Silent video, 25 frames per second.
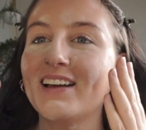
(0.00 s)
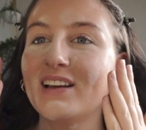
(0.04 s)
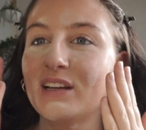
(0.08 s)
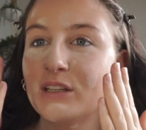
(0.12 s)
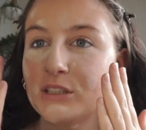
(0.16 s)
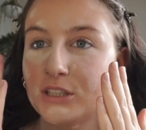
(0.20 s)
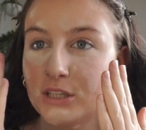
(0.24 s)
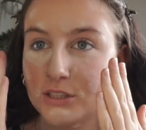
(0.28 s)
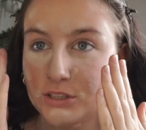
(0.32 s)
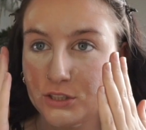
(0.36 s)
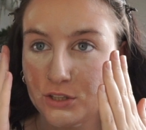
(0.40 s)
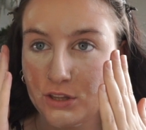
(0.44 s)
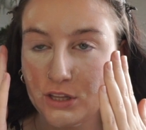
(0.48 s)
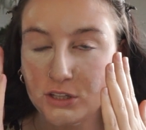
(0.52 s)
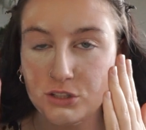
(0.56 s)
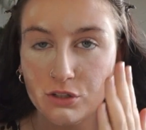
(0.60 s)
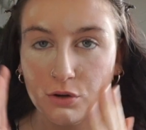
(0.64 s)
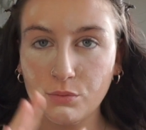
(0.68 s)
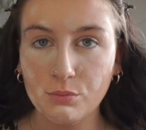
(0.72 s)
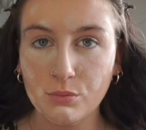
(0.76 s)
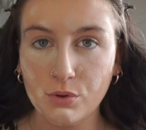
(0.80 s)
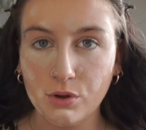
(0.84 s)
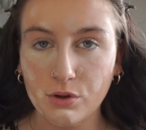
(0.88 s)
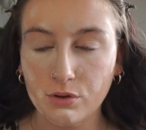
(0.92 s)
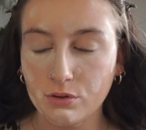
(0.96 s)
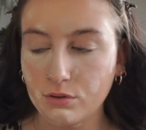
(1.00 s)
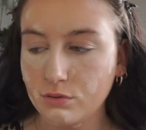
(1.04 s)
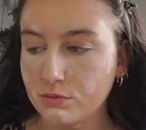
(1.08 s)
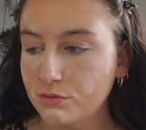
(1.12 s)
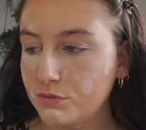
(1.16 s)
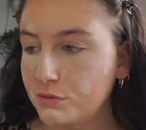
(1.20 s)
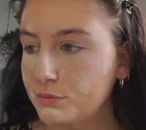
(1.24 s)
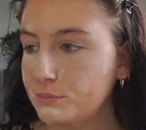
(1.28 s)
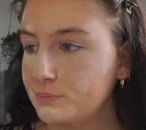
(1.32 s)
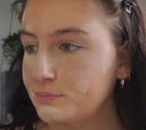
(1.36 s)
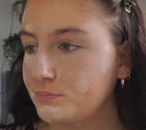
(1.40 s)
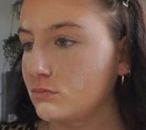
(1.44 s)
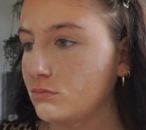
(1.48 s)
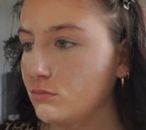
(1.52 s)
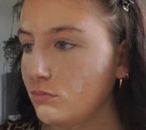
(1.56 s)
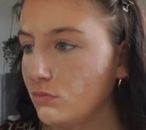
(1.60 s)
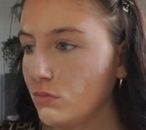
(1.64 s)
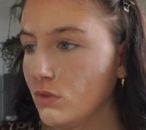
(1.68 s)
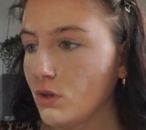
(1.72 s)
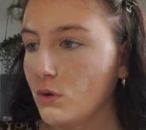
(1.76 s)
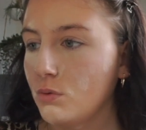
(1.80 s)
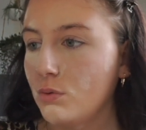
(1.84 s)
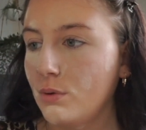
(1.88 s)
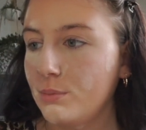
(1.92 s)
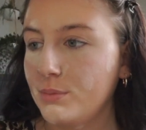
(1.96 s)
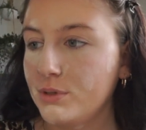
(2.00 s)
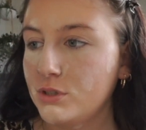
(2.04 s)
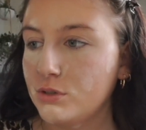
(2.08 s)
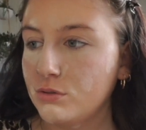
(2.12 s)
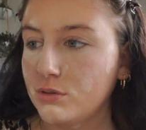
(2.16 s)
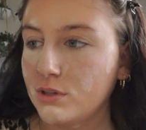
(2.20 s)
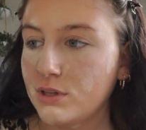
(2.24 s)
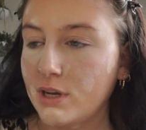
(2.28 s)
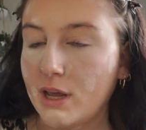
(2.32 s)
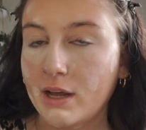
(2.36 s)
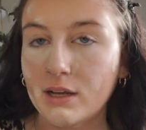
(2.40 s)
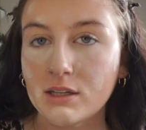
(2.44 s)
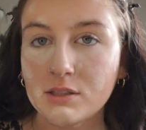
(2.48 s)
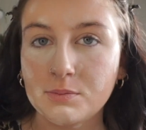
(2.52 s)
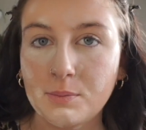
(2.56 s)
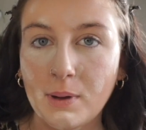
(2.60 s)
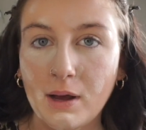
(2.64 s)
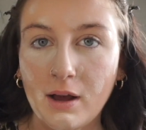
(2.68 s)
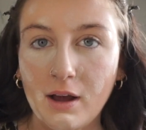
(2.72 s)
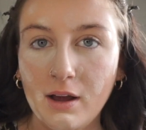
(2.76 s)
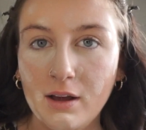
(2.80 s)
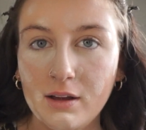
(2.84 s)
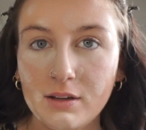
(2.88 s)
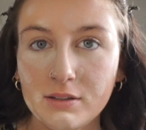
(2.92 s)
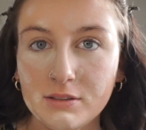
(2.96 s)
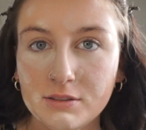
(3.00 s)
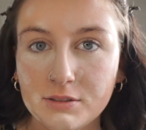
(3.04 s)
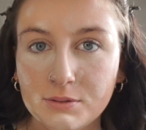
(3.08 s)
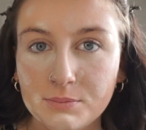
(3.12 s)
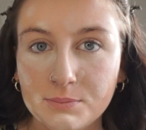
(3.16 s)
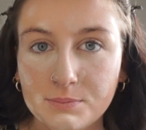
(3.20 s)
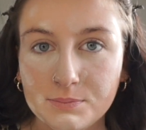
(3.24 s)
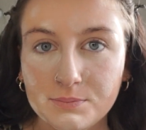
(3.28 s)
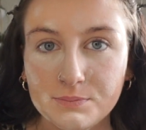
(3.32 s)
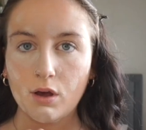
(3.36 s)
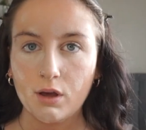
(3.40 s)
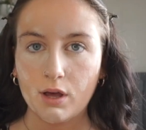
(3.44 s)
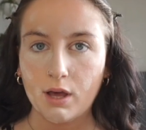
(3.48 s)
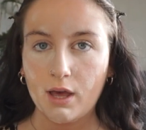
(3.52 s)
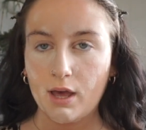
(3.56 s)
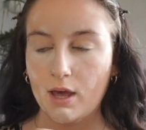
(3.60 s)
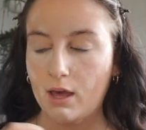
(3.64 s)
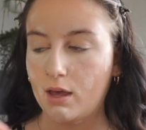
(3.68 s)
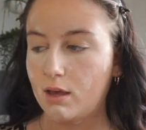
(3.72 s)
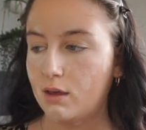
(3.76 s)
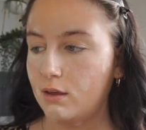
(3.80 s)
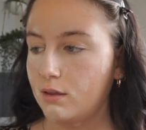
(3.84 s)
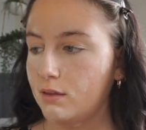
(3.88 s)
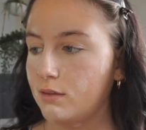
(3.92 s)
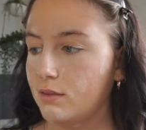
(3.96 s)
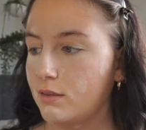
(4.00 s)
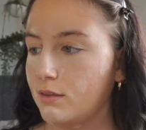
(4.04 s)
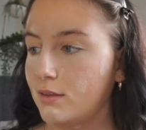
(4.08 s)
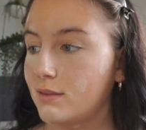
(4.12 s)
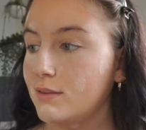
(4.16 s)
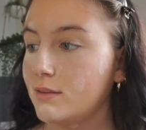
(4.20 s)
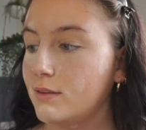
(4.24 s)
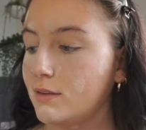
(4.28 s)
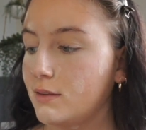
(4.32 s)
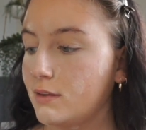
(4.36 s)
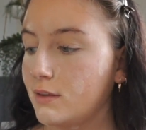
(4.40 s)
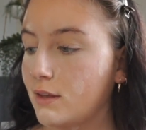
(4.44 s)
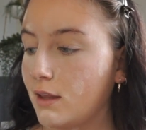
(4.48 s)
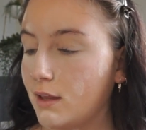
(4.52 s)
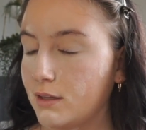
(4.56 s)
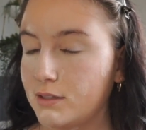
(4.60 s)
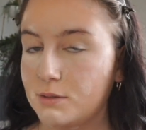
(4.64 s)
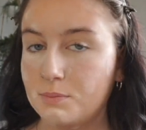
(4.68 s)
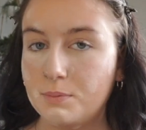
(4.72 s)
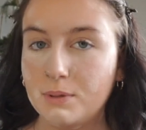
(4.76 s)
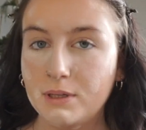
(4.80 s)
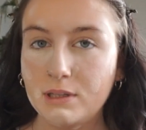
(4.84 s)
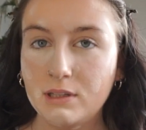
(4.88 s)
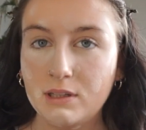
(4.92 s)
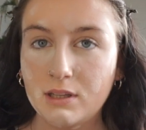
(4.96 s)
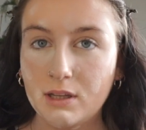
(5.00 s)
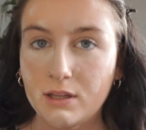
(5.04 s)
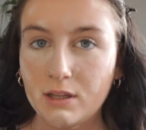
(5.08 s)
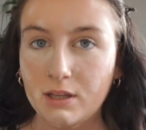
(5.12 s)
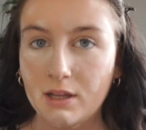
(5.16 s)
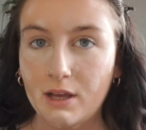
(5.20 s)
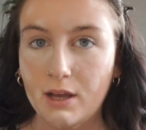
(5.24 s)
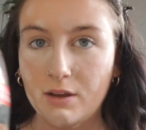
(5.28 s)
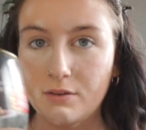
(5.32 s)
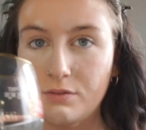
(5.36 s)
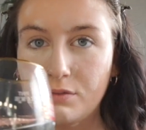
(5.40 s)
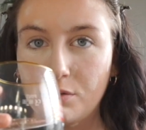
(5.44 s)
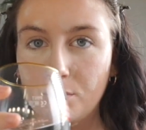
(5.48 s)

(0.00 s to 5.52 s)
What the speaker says: Just so they don't move when we do the next part. Okay, that's been sitting there for